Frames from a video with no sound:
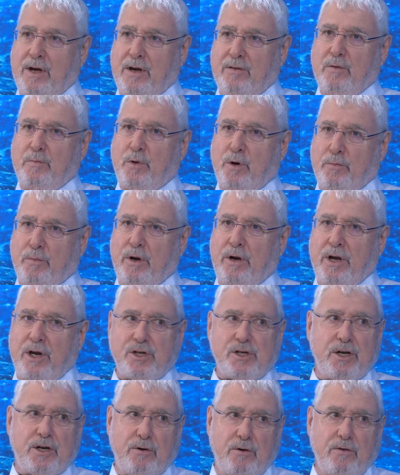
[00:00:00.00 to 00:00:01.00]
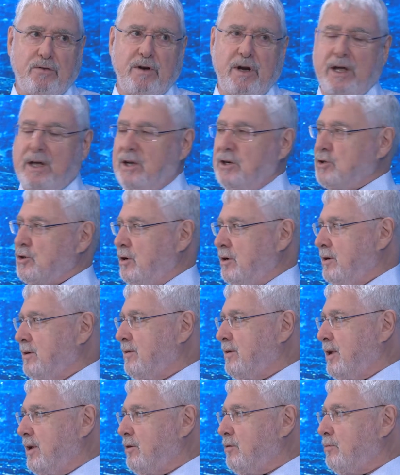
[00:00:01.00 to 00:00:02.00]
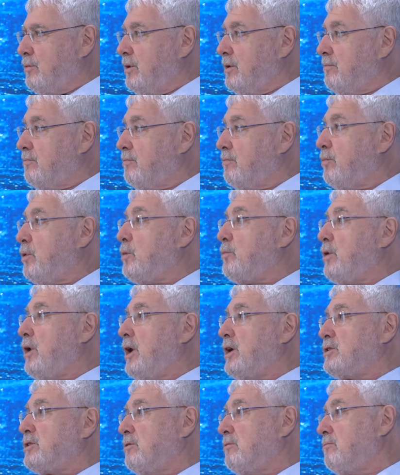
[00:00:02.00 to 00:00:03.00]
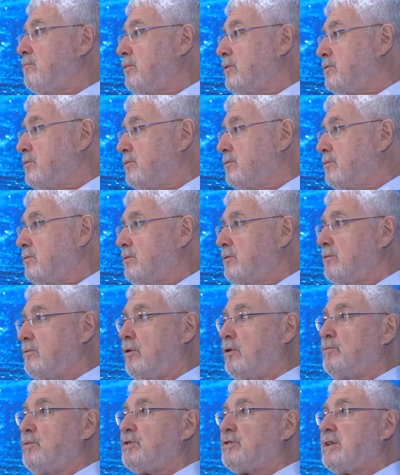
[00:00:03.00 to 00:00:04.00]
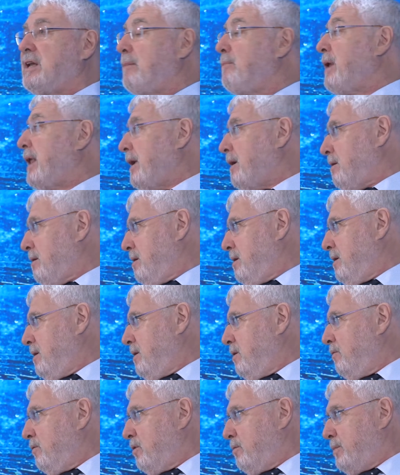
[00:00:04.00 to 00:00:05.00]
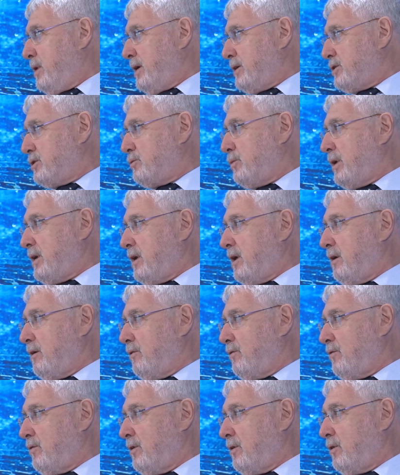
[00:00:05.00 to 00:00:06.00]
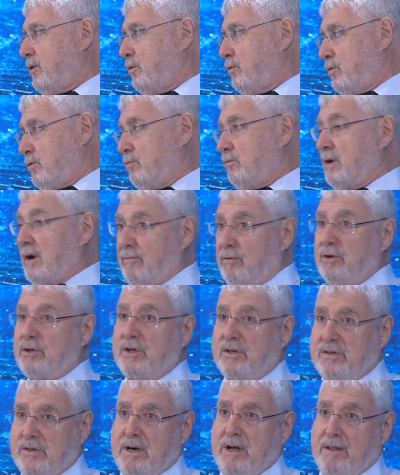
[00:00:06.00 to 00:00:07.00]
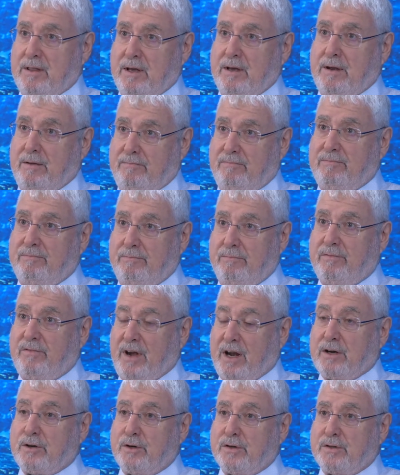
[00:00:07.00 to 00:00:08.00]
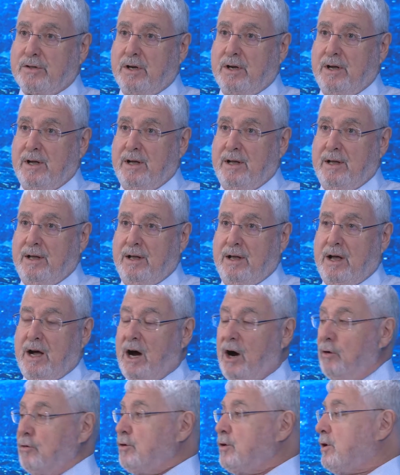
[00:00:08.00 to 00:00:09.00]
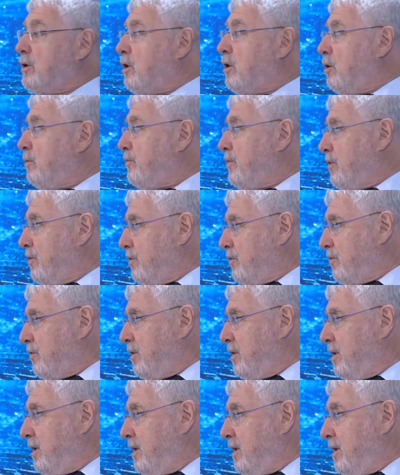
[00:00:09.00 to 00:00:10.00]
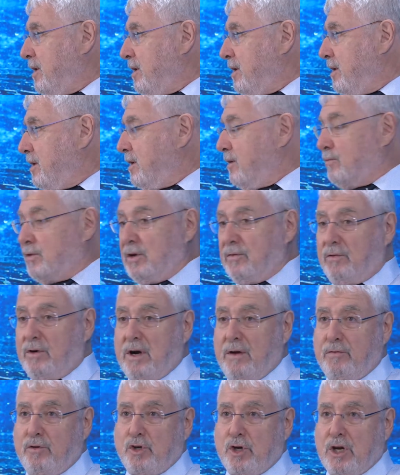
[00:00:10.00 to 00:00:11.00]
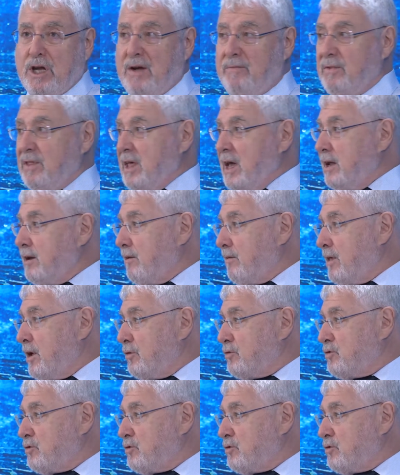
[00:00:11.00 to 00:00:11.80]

a population growth like in Jordan, the population was almost doubling over the past 20 years due to refugees and other factors. How do you cope with this? If you have a refugee camp with 80,000